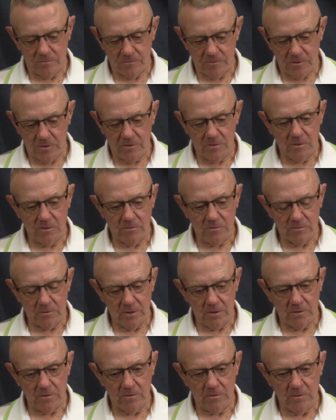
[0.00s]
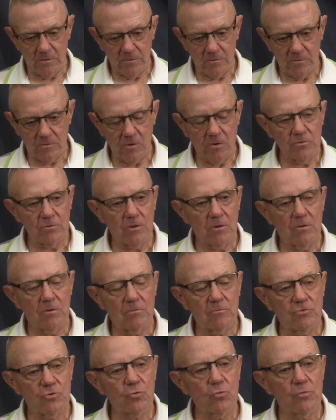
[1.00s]
Gendell's had the
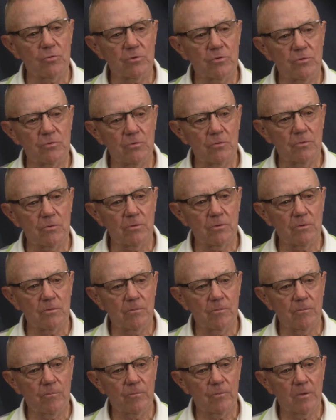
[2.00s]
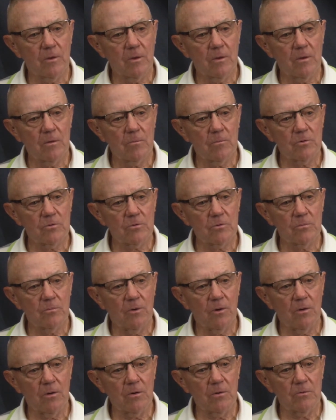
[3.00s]
jewelry store. Mr.
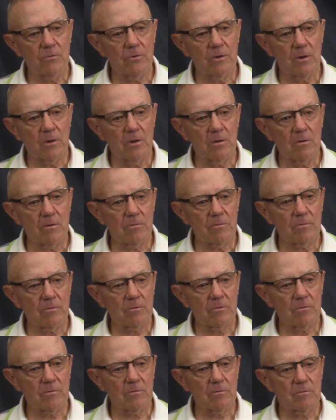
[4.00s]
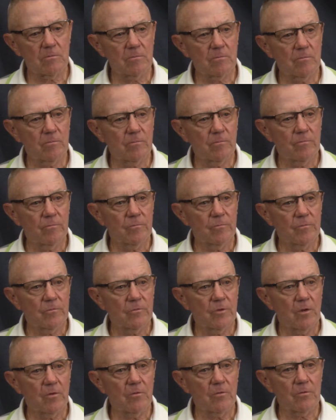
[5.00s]
Barnes had
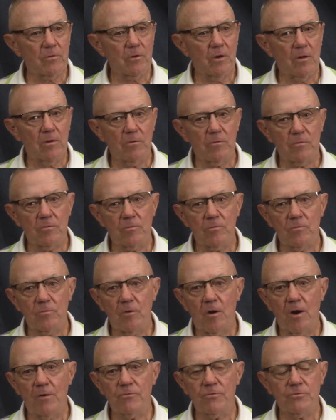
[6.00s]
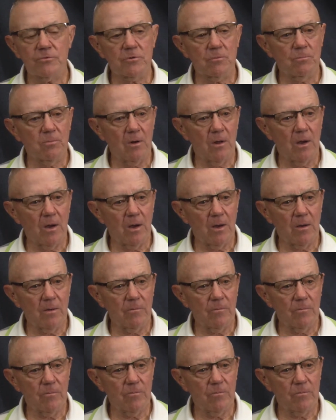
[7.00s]
kind of office
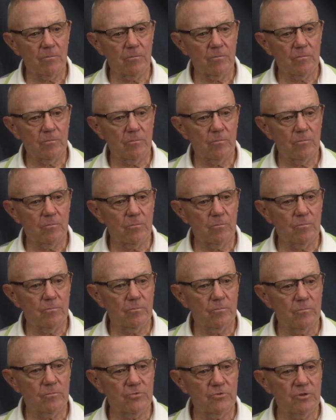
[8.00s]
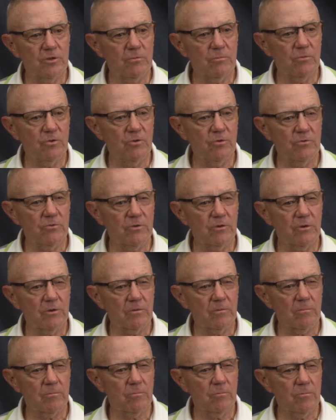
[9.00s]
supply, sheet music,
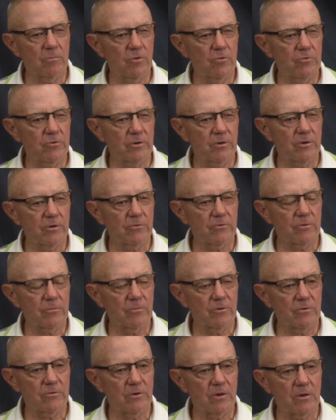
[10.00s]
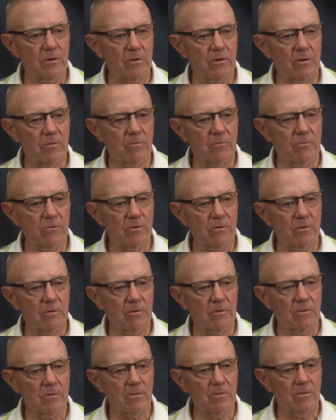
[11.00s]
music instruments, that kind of
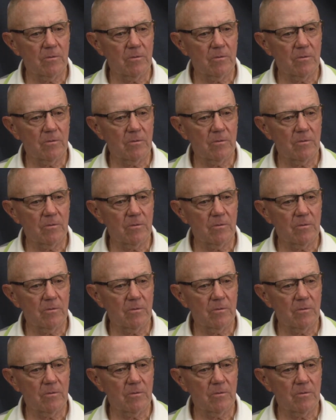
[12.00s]
thing.